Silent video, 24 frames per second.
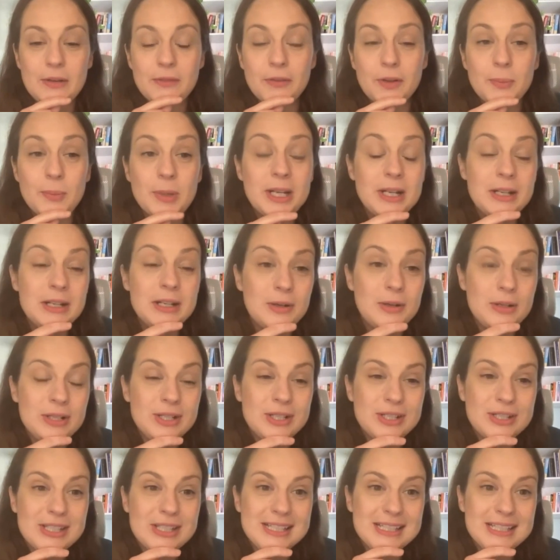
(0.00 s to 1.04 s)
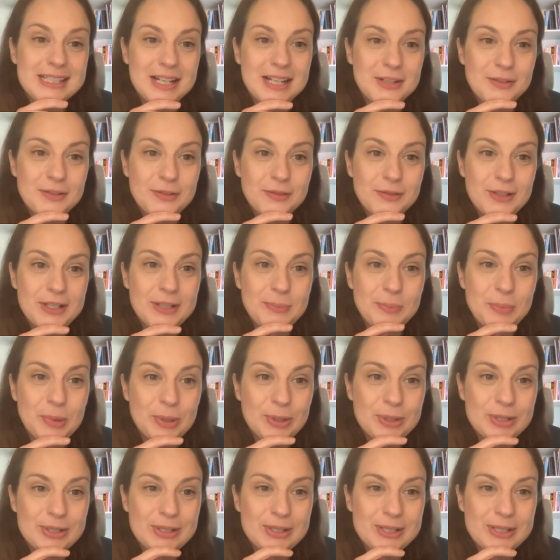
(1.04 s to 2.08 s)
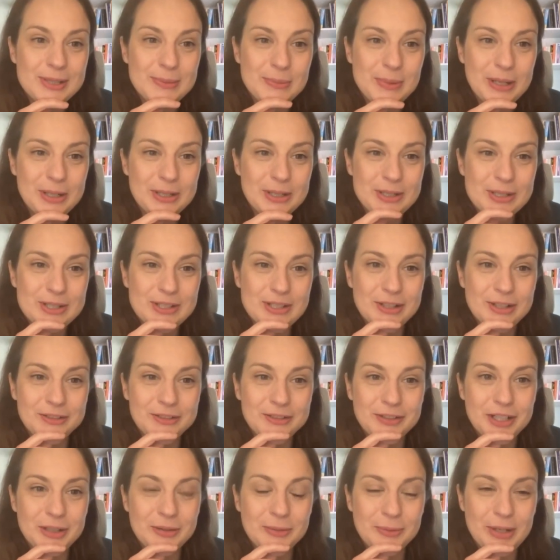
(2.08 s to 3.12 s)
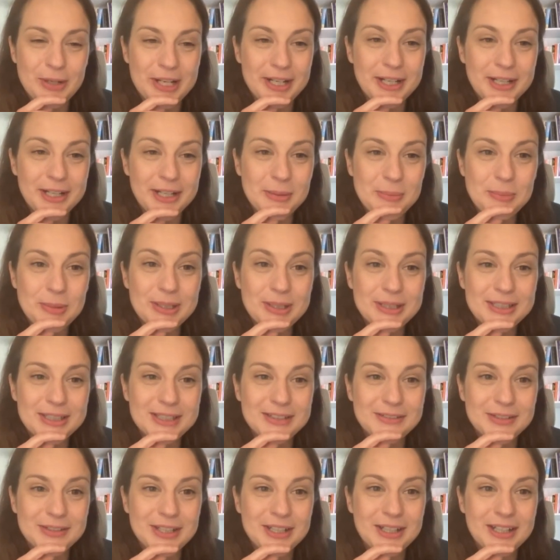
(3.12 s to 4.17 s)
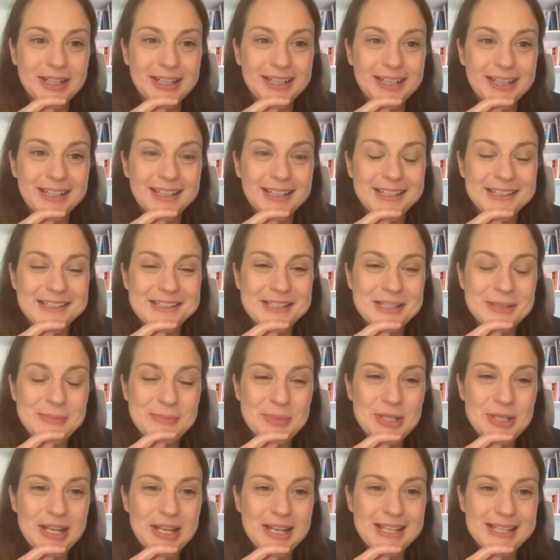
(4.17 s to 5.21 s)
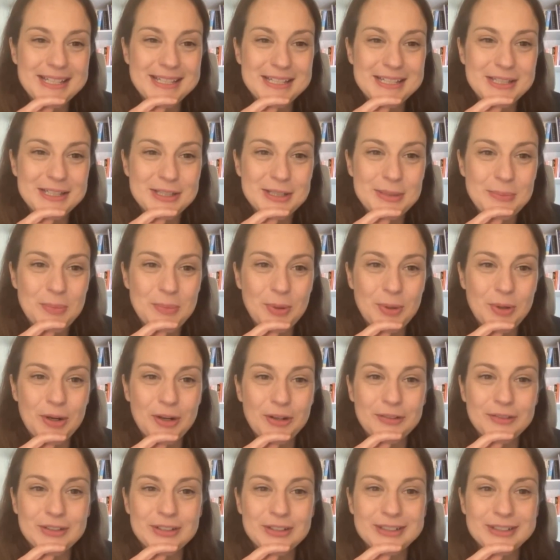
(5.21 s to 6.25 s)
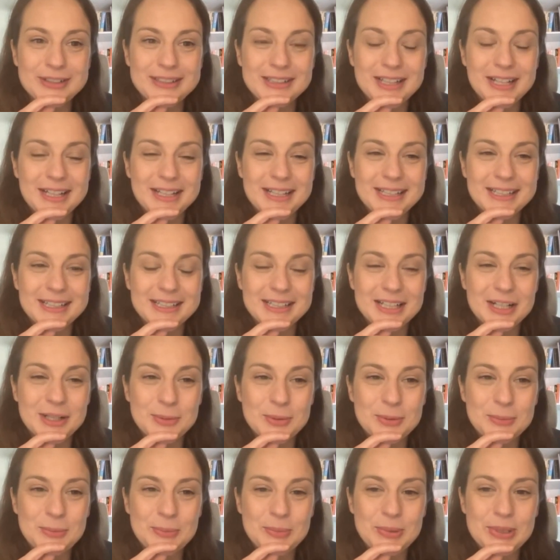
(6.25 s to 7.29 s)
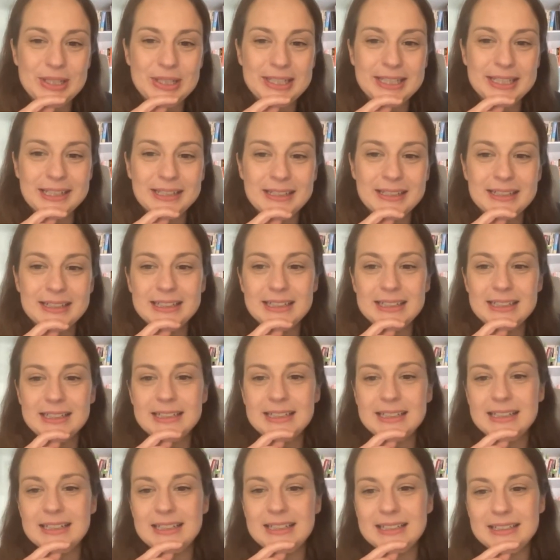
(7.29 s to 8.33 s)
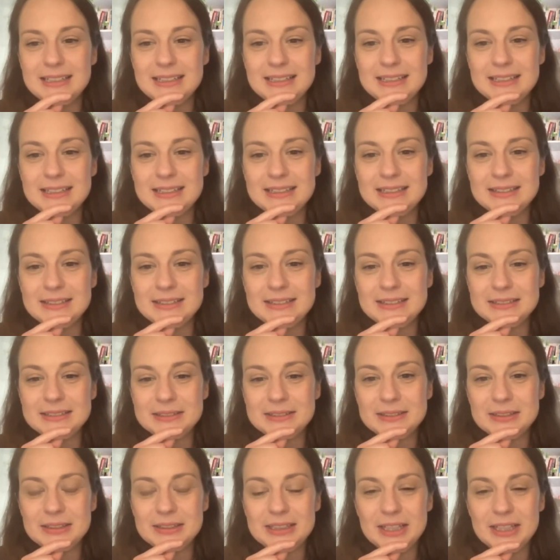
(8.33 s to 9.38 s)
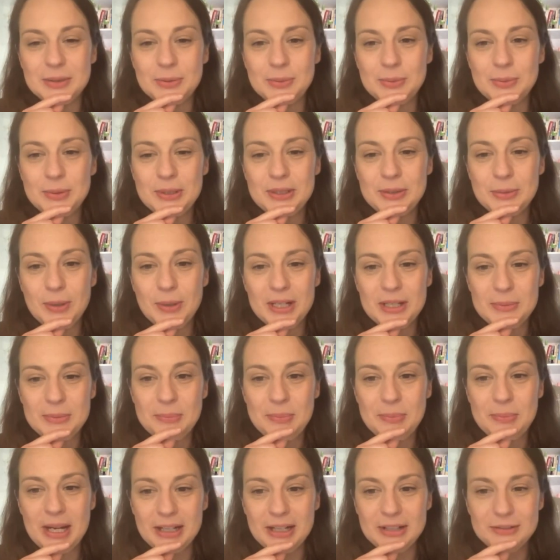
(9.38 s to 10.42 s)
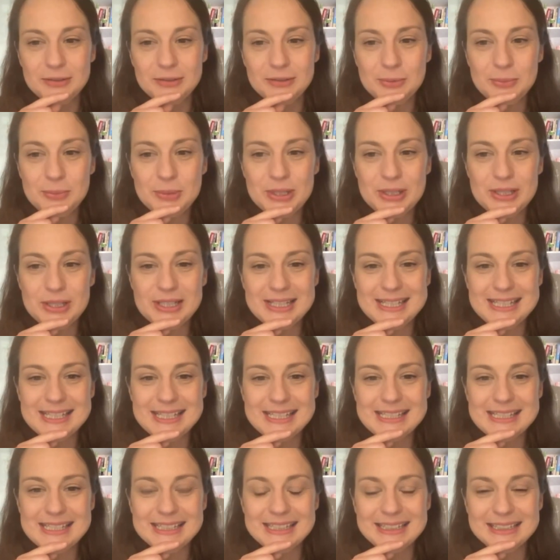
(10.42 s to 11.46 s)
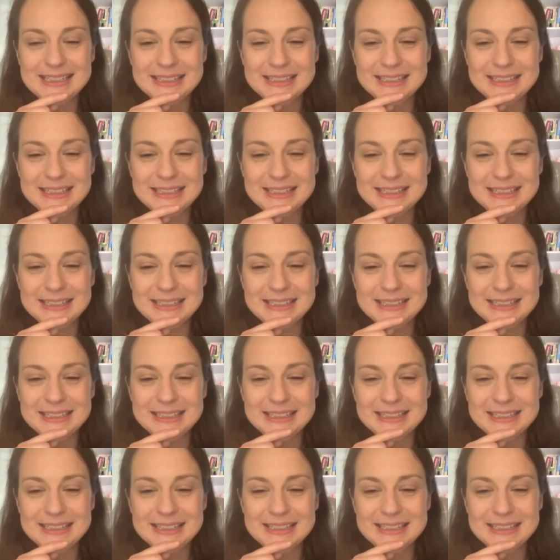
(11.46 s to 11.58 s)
for my knowledge, this kind of in-person inspections are very rare, but if the DPAs did them more often, I think that would be quite impactful, because